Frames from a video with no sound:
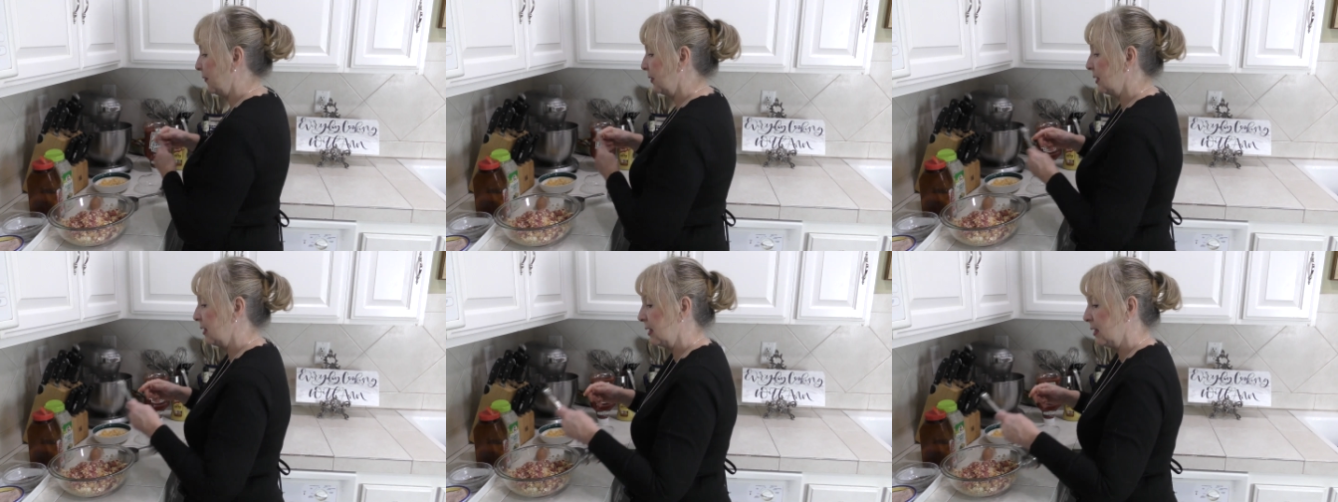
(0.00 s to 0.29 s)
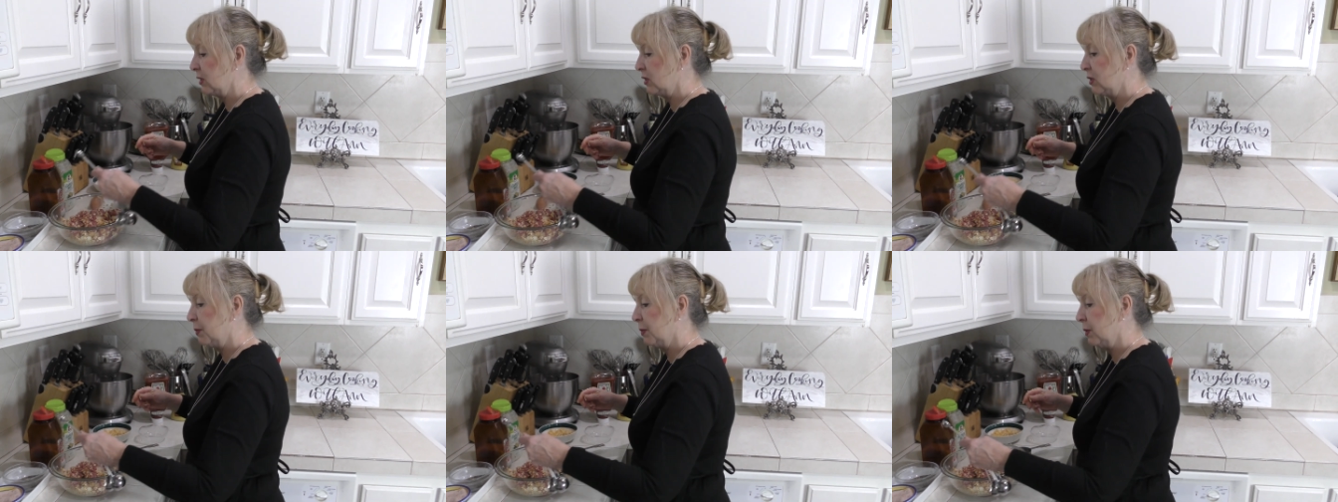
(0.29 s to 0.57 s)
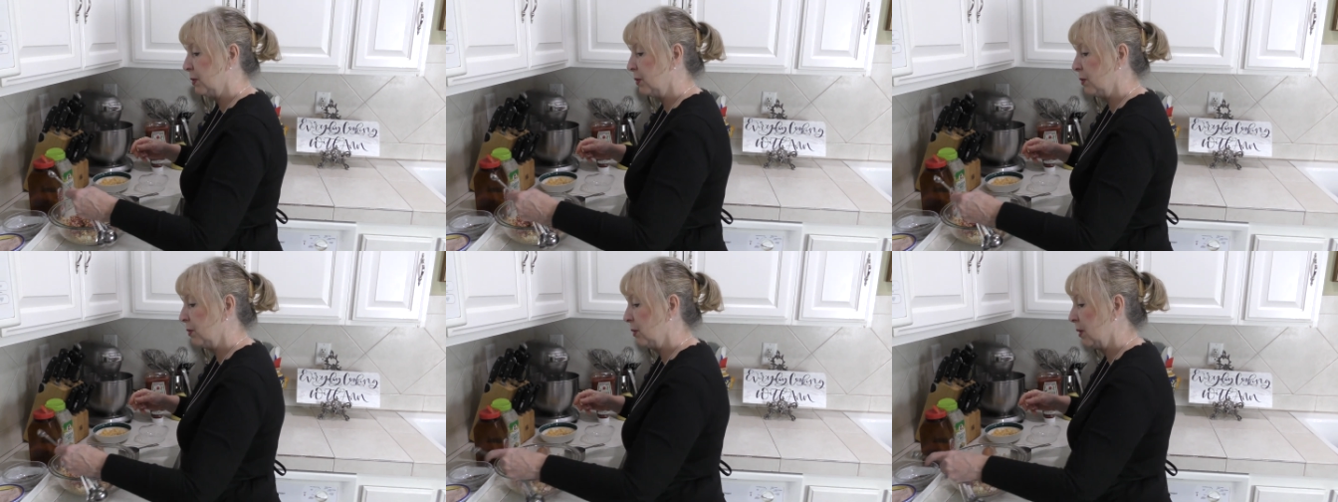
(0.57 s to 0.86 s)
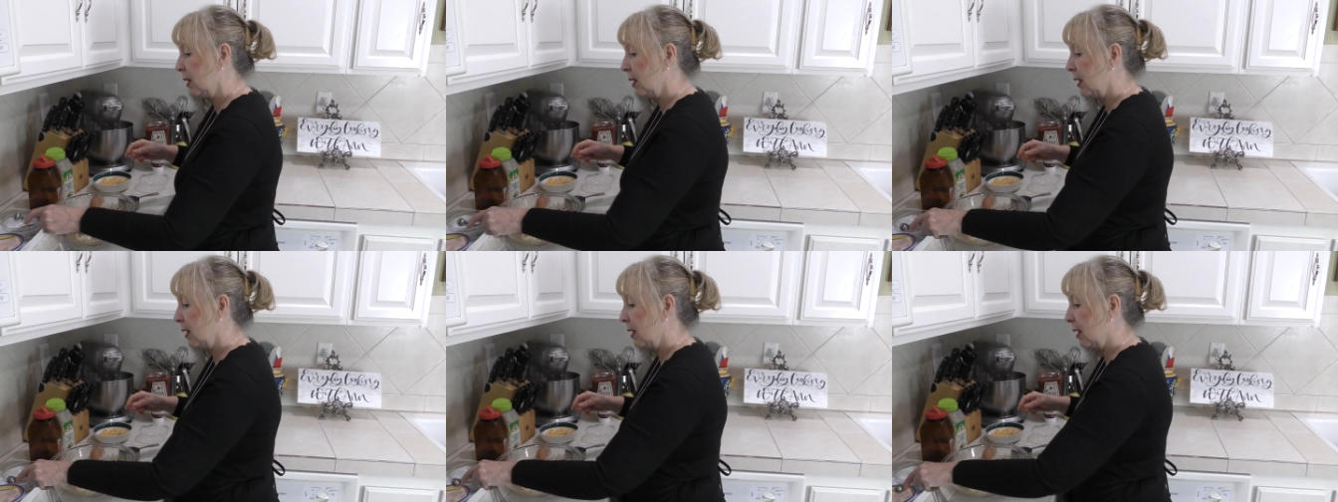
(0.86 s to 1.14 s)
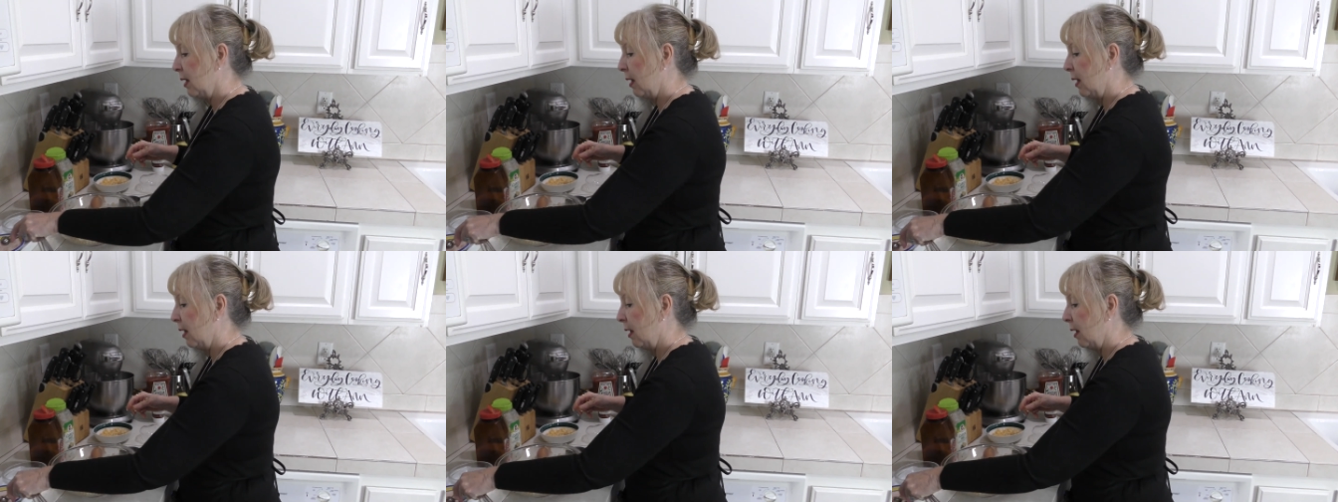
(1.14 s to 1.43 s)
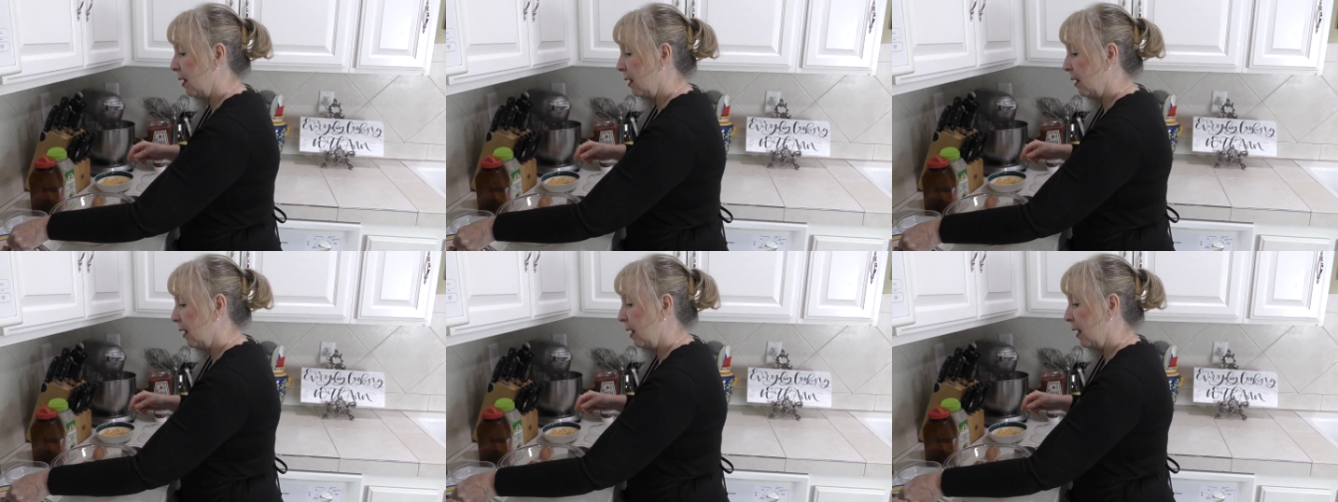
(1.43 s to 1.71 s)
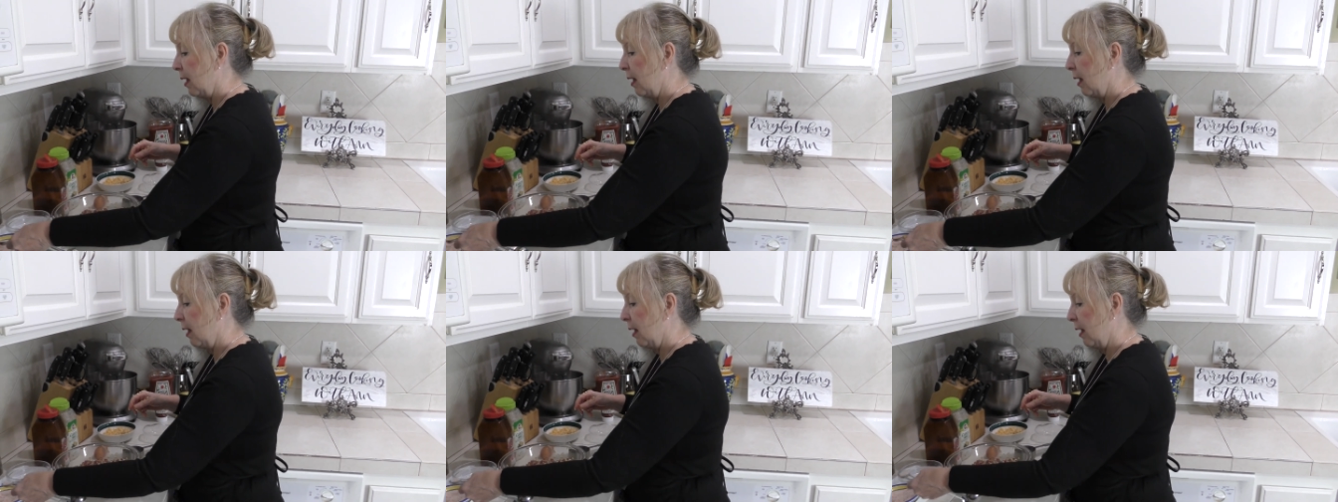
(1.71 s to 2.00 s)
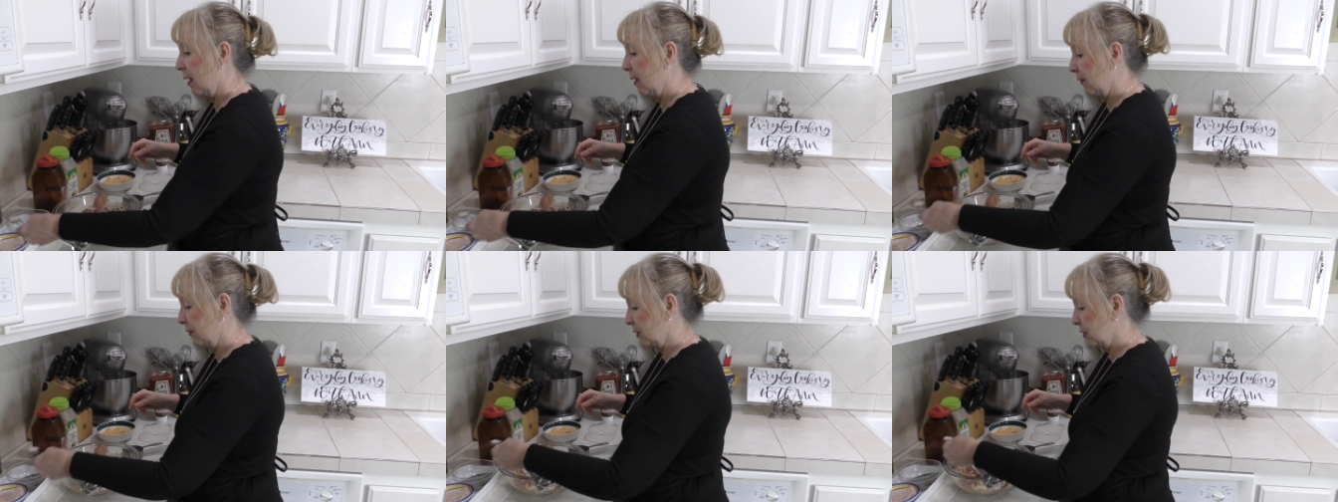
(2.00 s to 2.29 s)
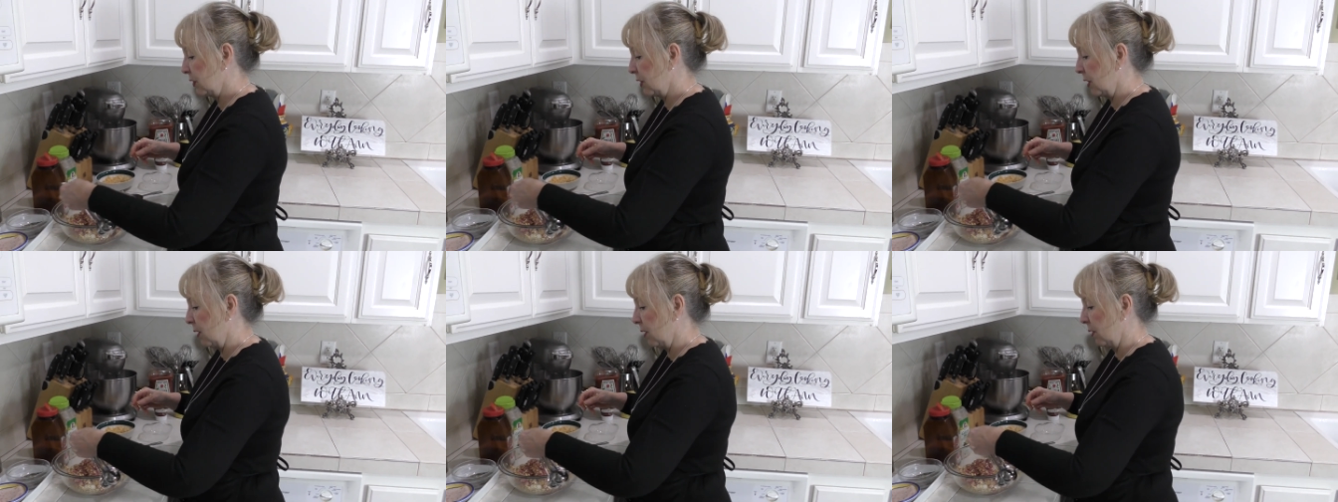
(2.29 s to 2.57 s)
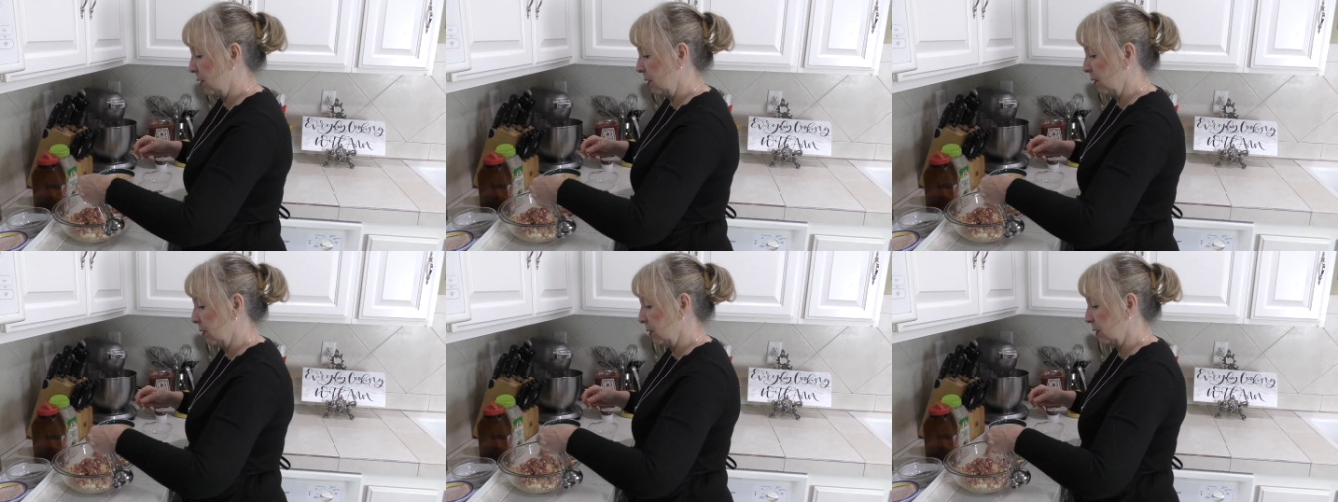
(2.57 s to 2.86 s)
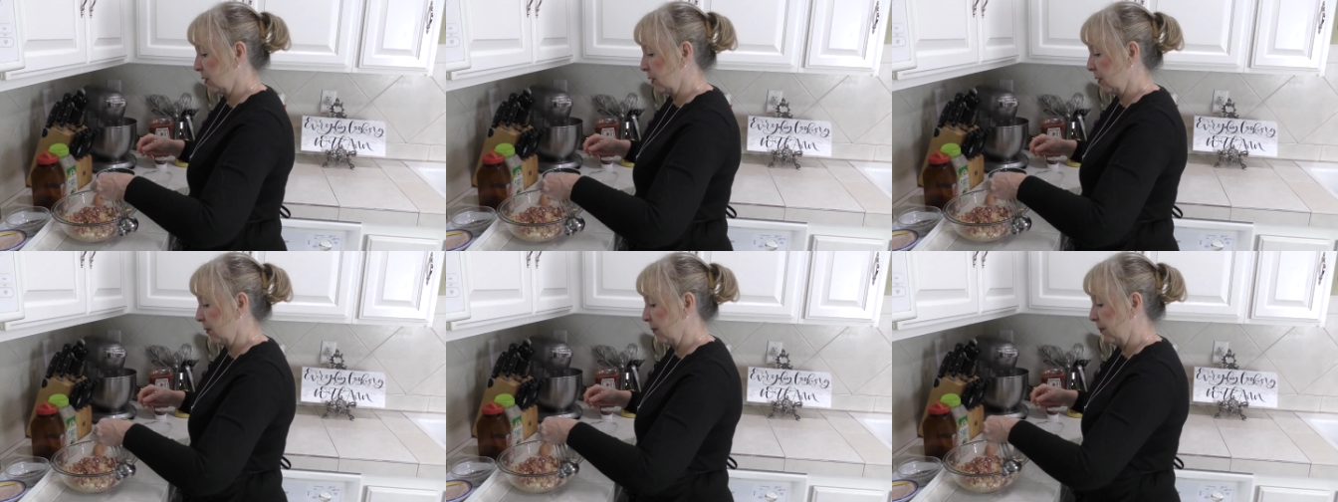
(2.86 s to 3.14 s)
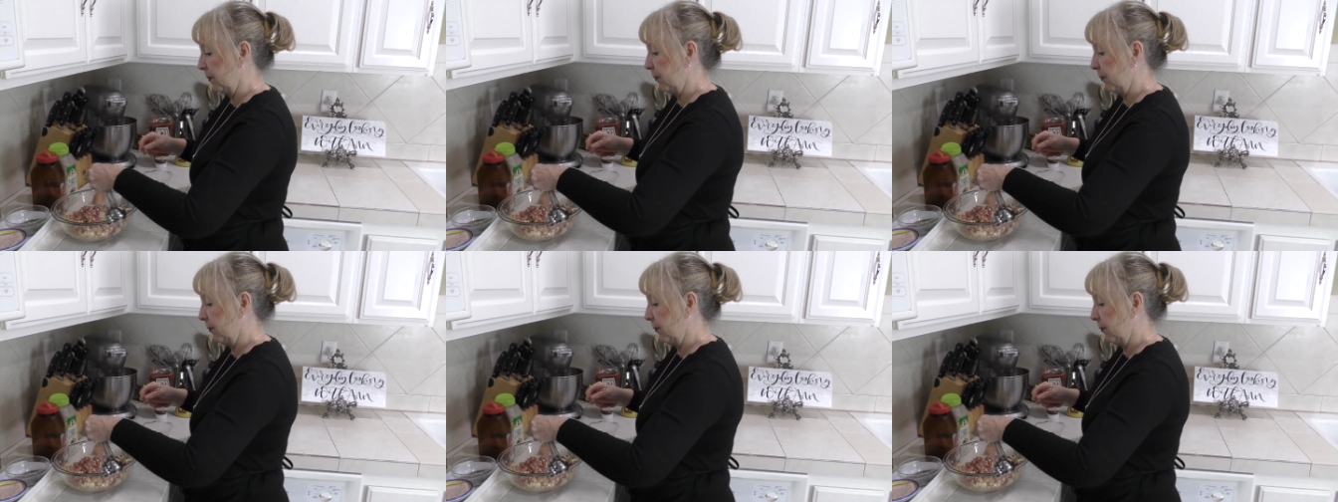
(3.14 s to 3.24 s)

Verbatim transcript: a teaspoon of salt